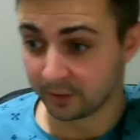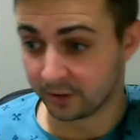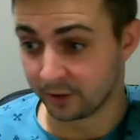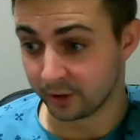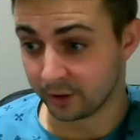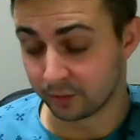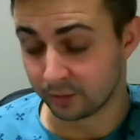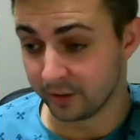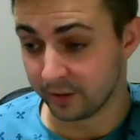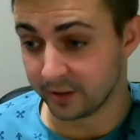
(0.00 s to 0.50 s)
they
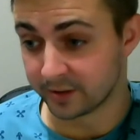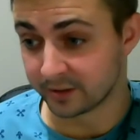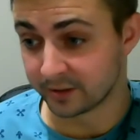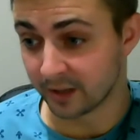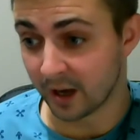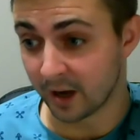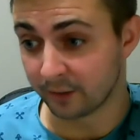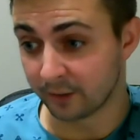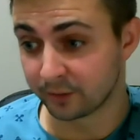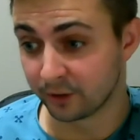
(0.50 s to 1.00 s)
just
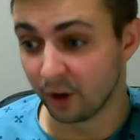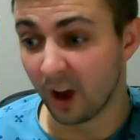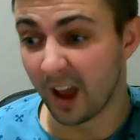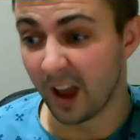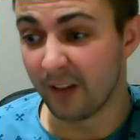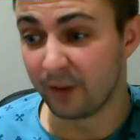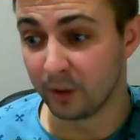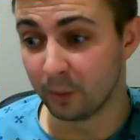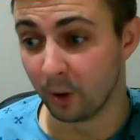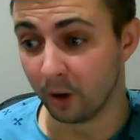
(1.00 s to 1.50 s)
restaffed, not
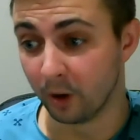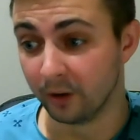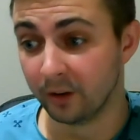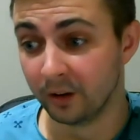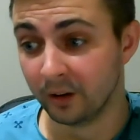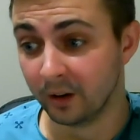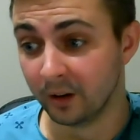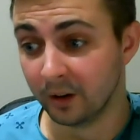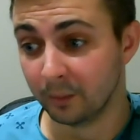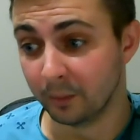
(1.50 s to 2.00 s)
everyone,
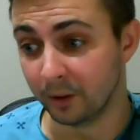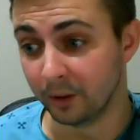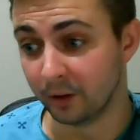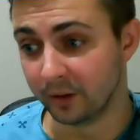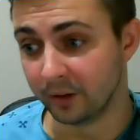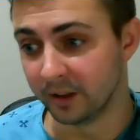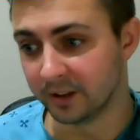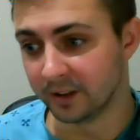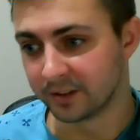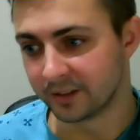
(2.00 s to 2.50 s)
but they
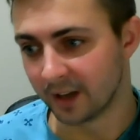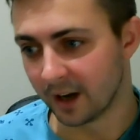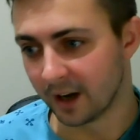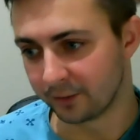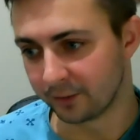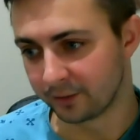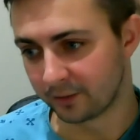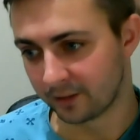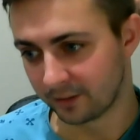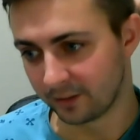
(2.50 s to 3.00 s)

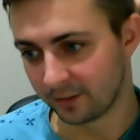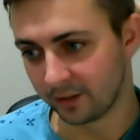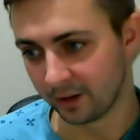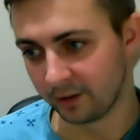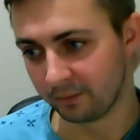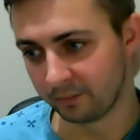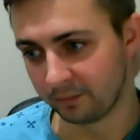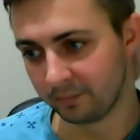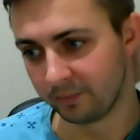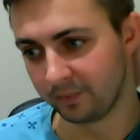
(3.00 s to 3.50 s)
restaffed the
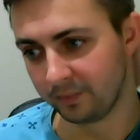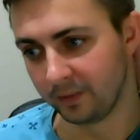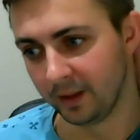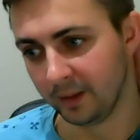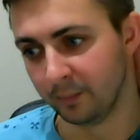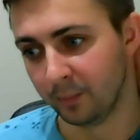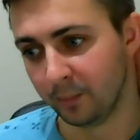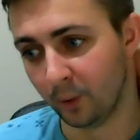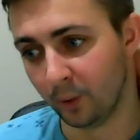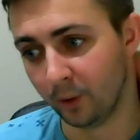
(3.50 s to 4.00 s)

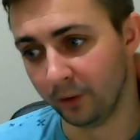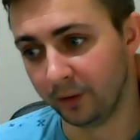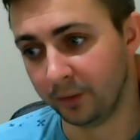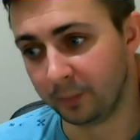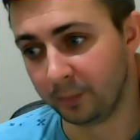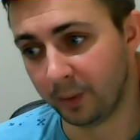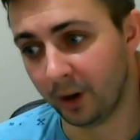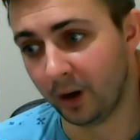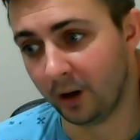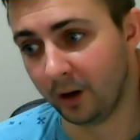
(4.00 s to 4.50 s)

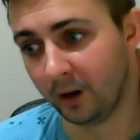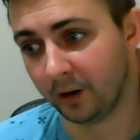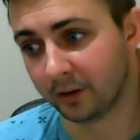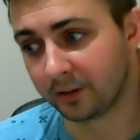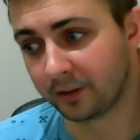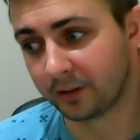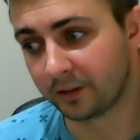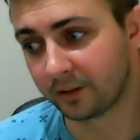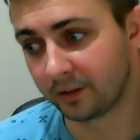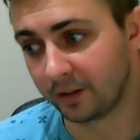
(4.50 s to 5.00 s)
important
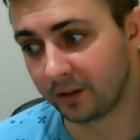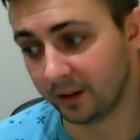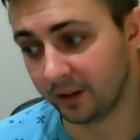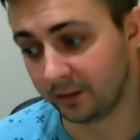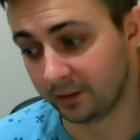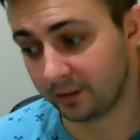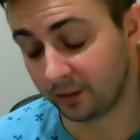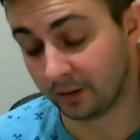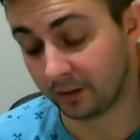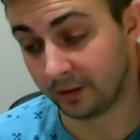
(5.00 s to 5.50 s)
parts,
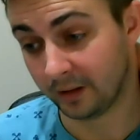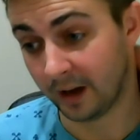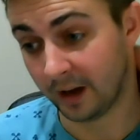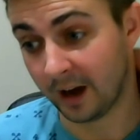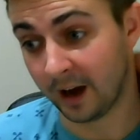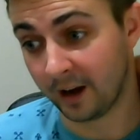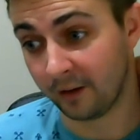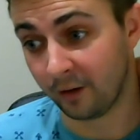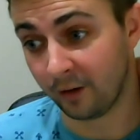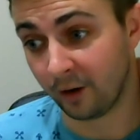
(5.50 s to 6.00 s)
the
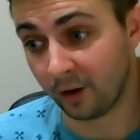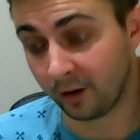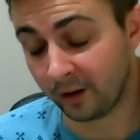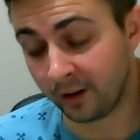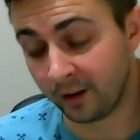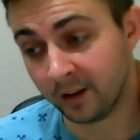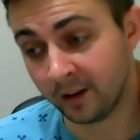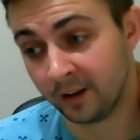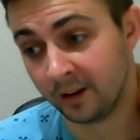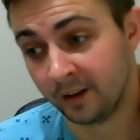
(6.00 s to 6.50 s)

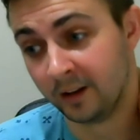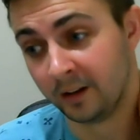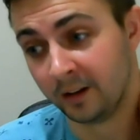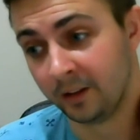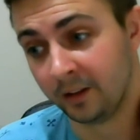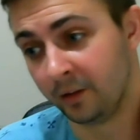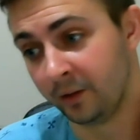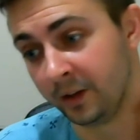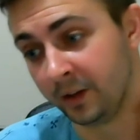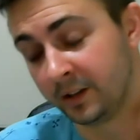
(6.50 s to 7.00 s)
hierarchy.
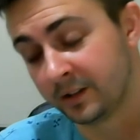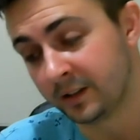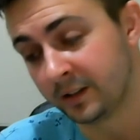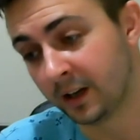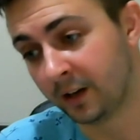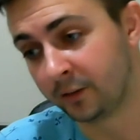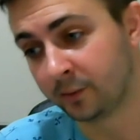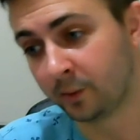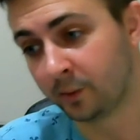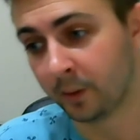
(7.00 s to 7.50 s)
They
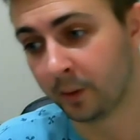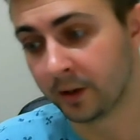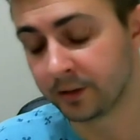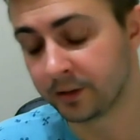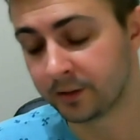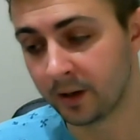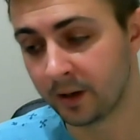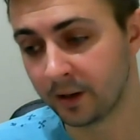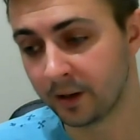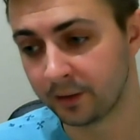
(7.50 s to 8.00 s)
restaffed with
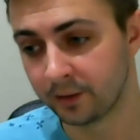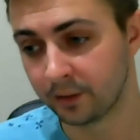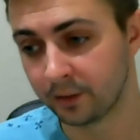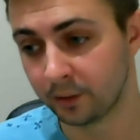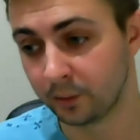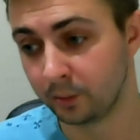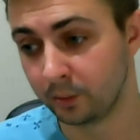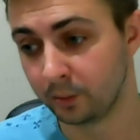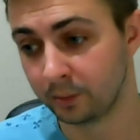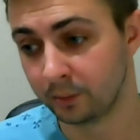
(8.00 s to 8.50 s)
Westerners
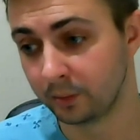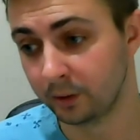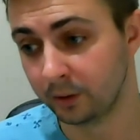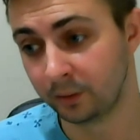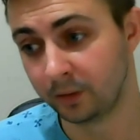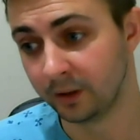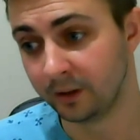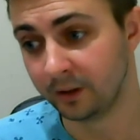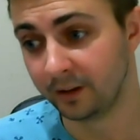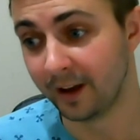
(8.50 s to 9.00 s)
who
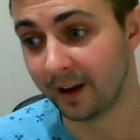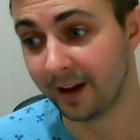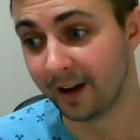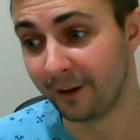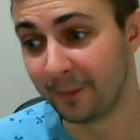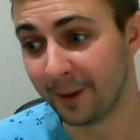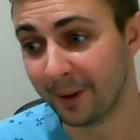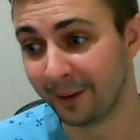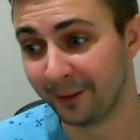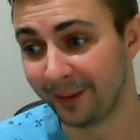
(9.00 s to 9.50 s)
didn't
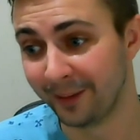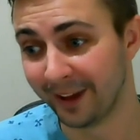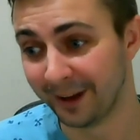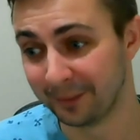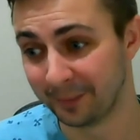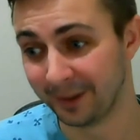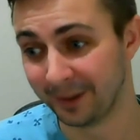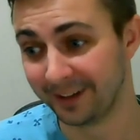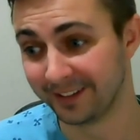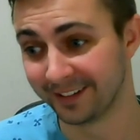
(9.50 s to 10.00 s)
care about
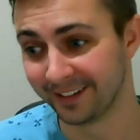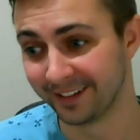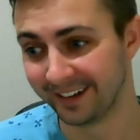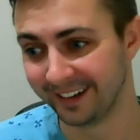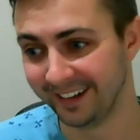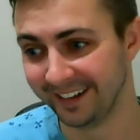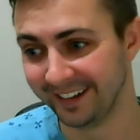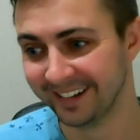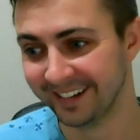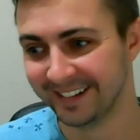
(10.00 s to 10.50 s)
that, basically.